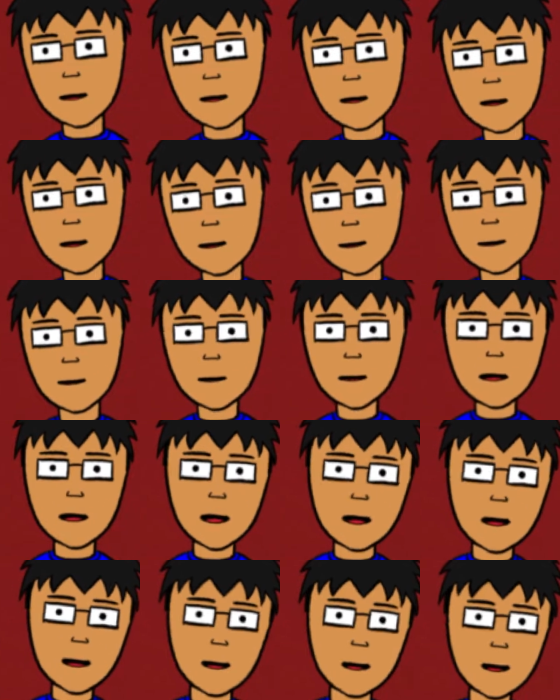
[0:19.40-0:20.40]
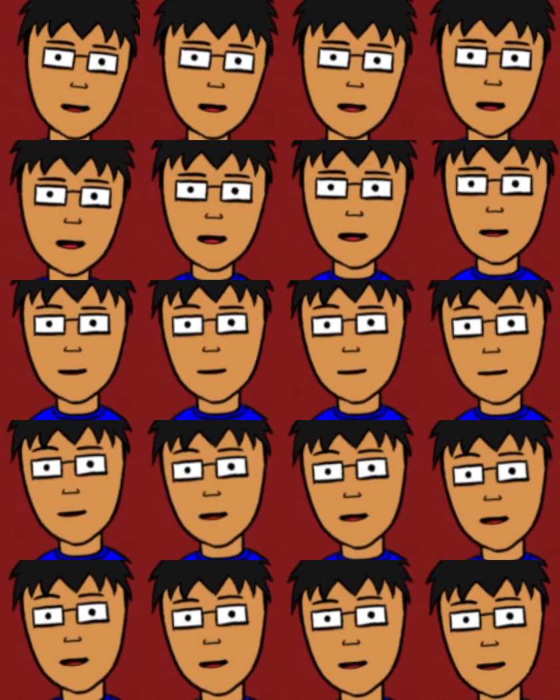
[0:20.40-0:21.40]
Jane, a female
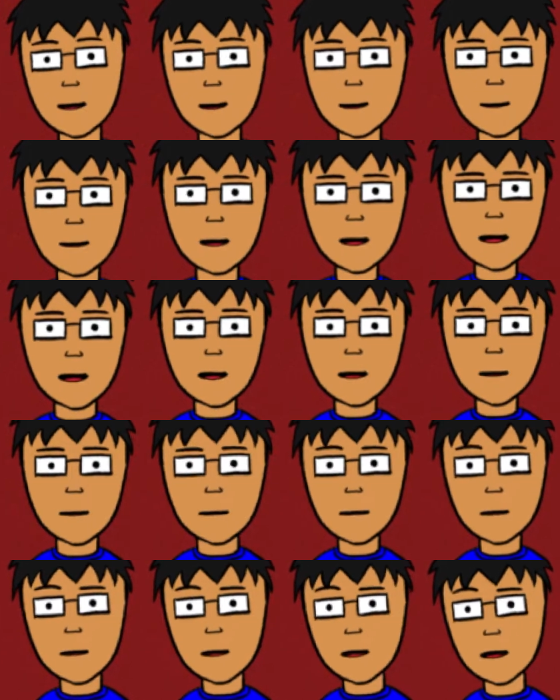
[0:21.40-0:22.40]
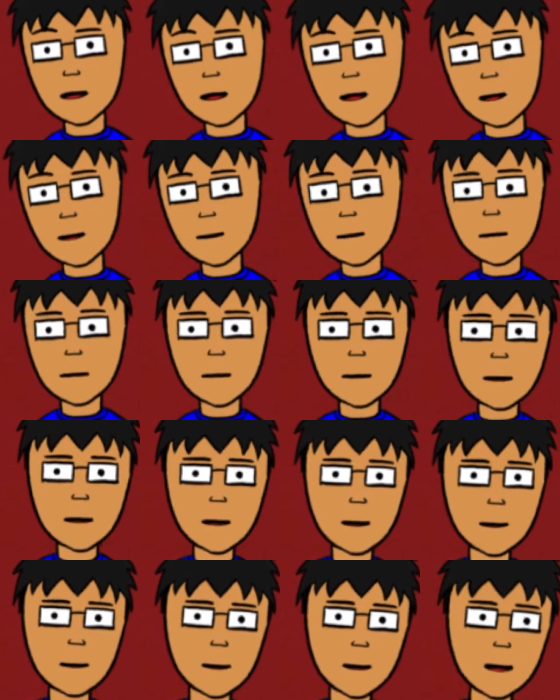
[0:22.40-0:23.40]
secret agent working for some
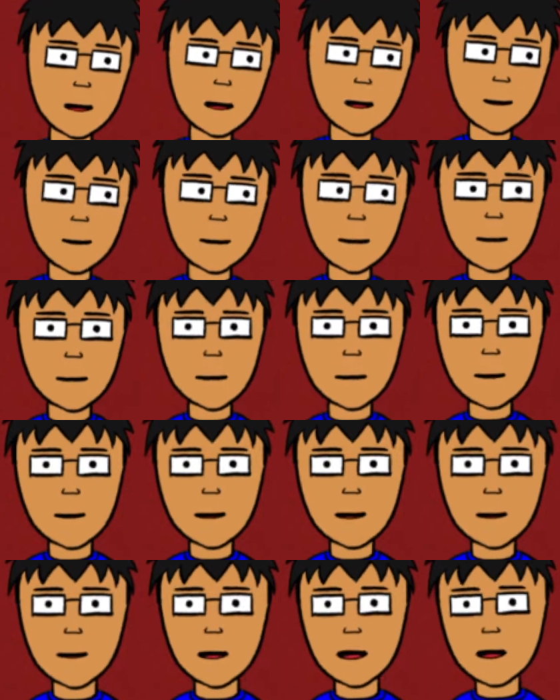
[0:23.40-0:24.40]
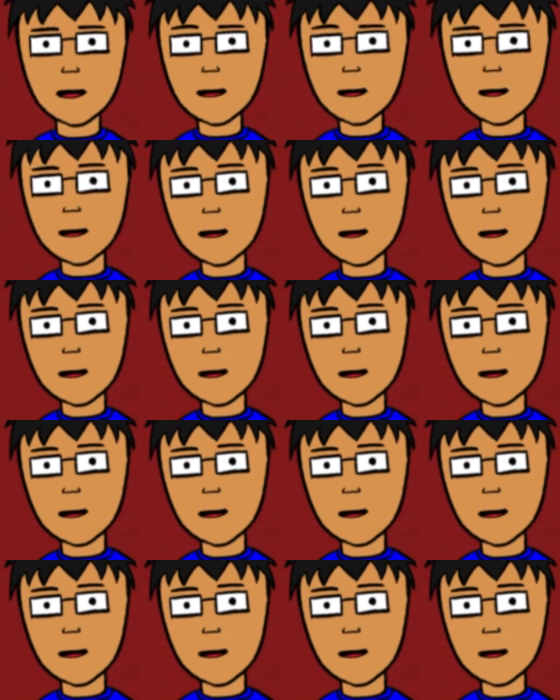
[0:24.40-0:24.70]
kind of secret agency.